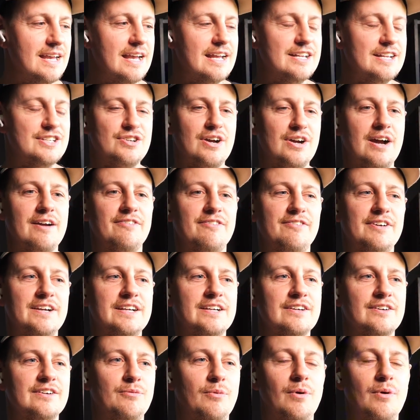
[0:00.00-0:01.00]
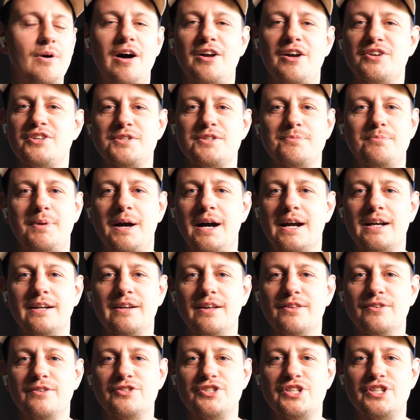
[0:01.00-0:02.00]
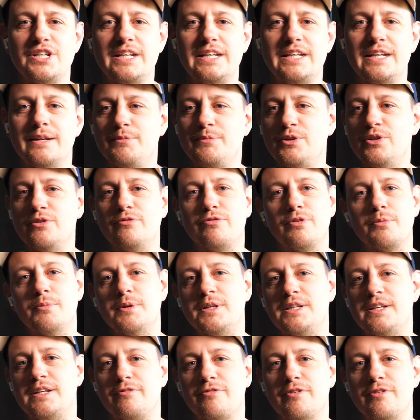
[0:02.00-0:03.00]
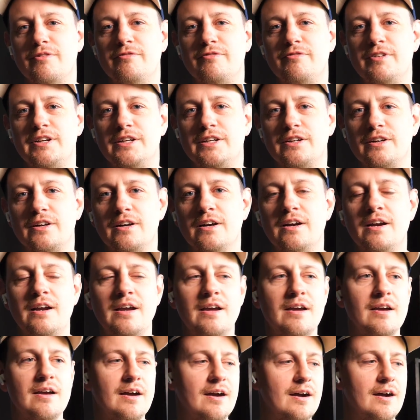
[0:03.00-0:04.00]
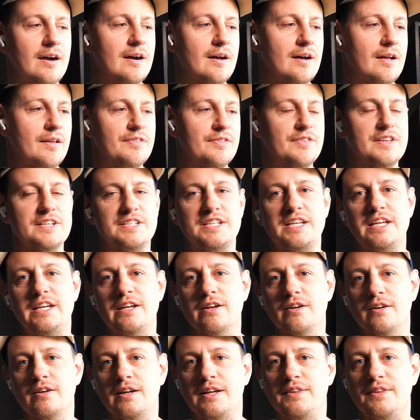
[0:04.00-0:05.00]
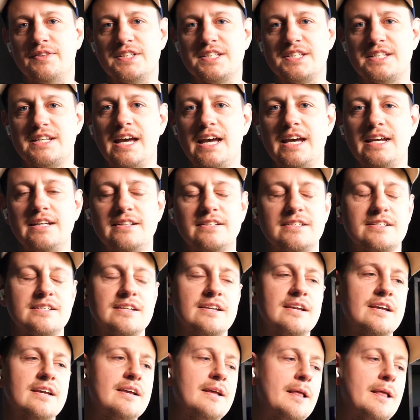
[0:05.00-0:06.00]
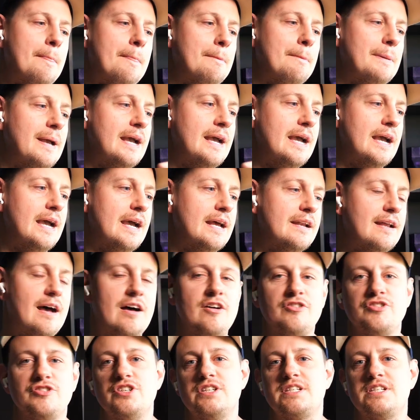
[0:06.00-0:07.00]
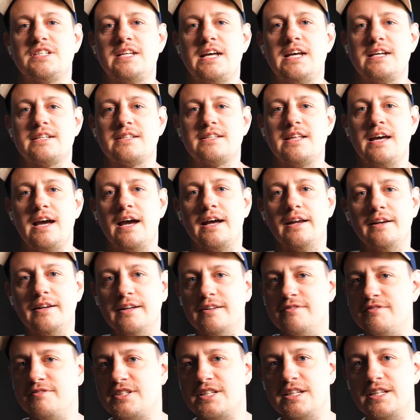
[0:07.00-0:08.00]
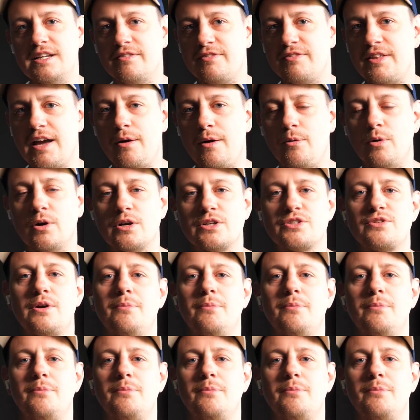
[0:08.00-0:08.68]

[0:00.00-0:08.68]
and so I figured, well, I'll just buy another GDEMU from a different vendor that's here in the States, and I'll just test that and see if that works.